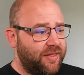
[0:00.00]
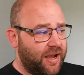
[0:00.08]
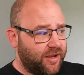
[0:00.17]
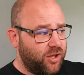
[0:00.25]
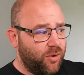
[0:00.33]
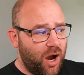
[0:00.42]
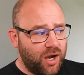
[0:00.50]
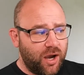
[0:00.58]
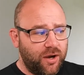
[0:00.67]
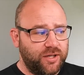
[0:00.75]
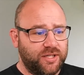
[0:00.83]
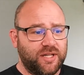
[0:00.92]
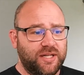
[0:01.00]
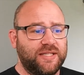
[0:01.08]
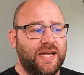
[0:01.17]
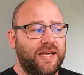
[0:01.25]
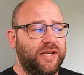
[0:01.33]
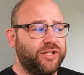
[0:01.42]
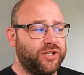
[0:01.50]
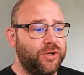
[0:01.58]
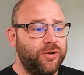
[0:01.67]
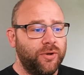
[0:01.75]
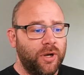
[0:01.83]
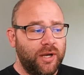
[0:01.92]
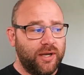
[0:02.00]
That QR code is going to take you to